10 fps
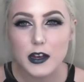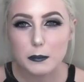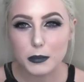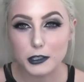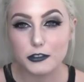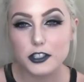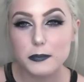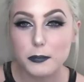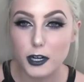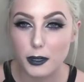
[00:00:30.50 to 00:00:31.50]
bluish
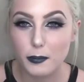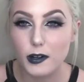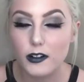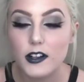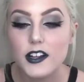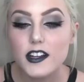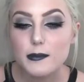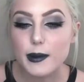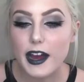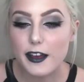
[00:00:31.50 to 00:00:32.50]
purple,
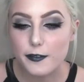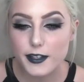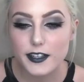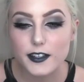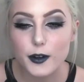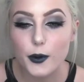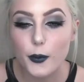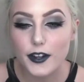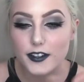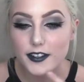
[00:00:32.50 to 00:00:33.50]
but I think it
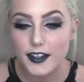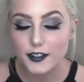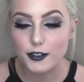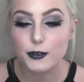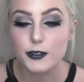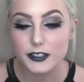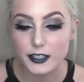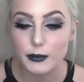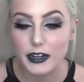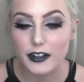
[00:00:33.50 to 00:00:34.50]
went together really
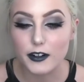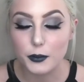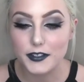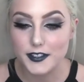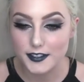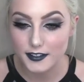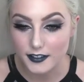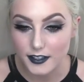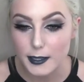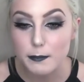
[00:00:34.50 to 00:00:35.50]
well with this
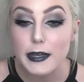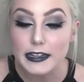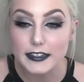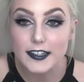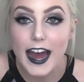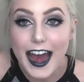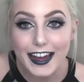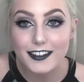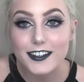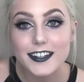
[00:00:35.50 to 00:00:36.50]
lip and this eye
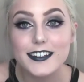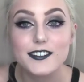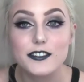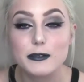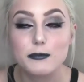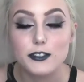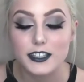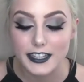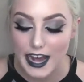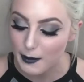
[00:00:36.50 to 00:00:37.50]
look, and so I'm
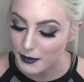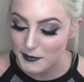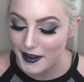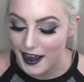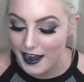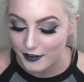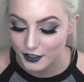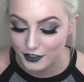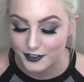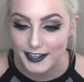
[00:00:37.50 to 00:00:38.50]
really happy about how it
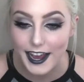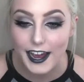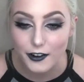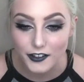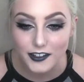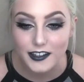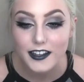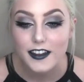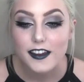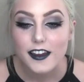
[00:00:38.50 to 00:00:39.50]
turned out.
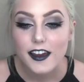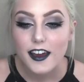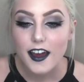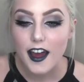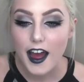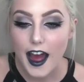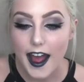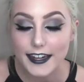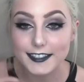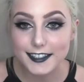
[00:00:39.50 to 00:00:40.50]

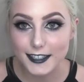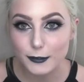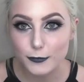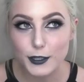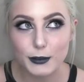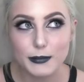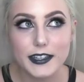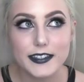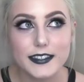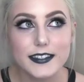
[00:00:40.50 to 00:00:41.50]
I did film
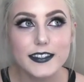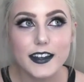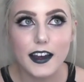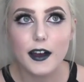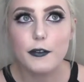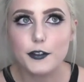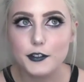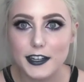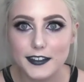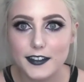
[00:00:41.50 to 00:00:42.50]
this a few
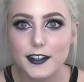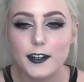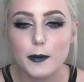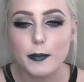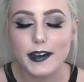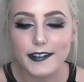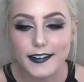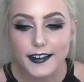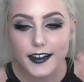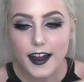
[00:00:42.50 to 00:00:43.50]
days ago,
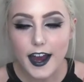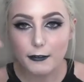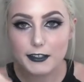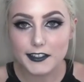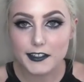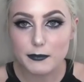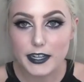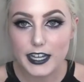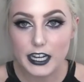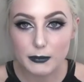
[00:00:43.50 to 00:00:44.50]
but I realized my
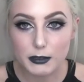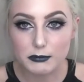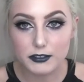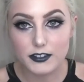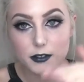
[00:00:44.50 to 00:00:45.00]
camera was in